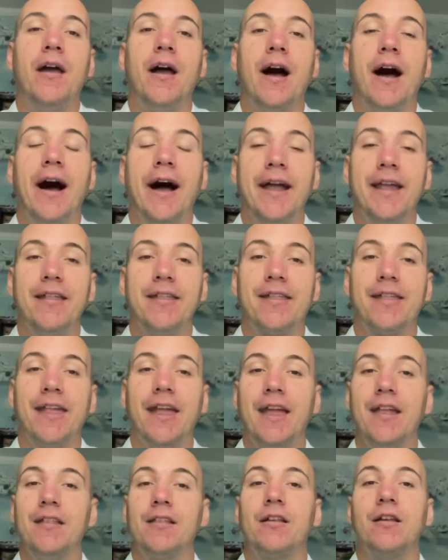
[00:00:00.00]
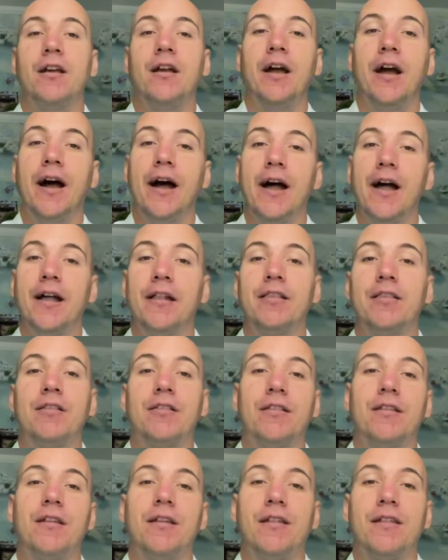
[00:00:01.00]
I thank God
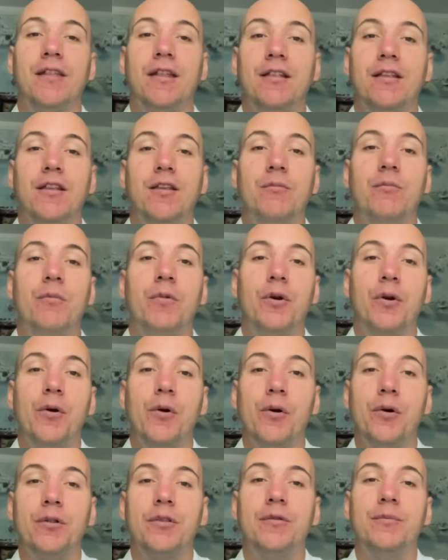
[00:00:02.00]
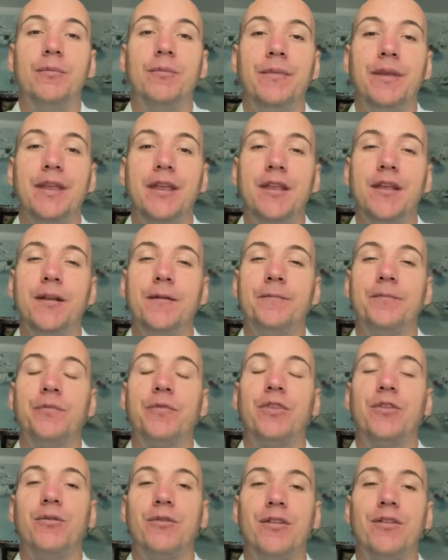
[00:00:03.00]
that He brought me
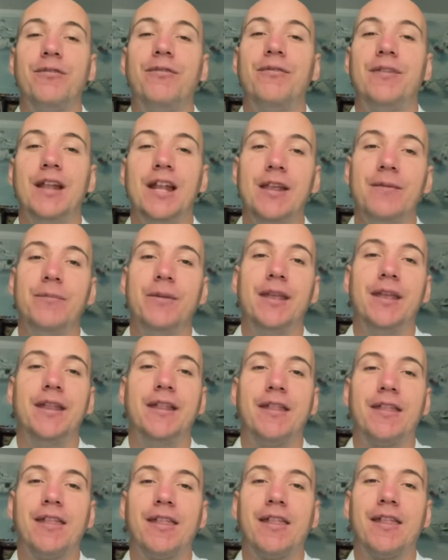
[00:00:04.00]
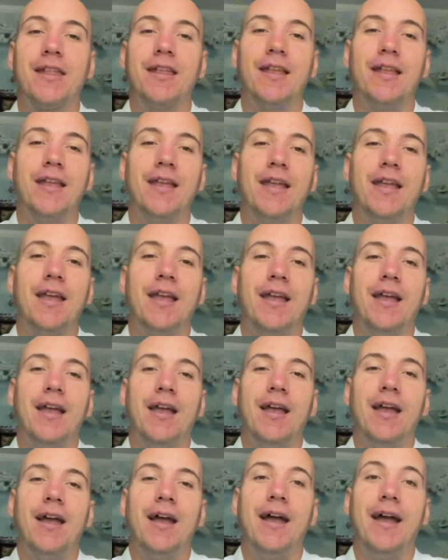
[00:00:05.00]
to the Philippines
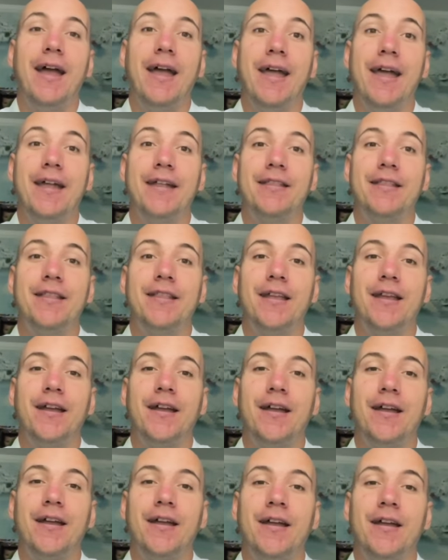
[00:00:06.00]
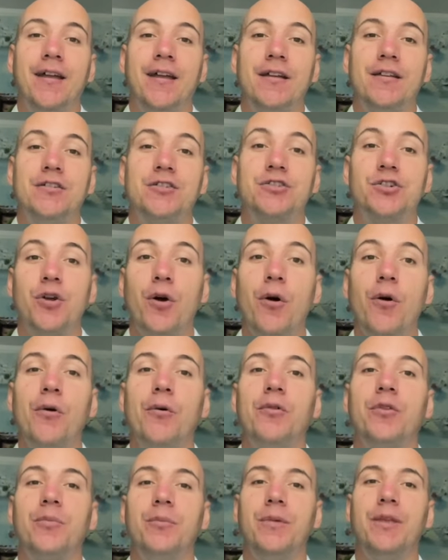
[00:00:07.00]
and
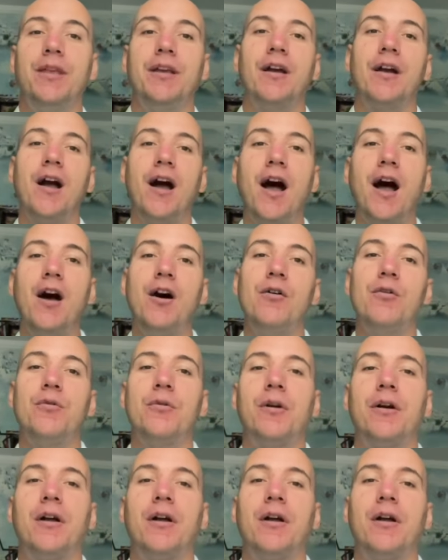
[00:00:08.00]
showed me how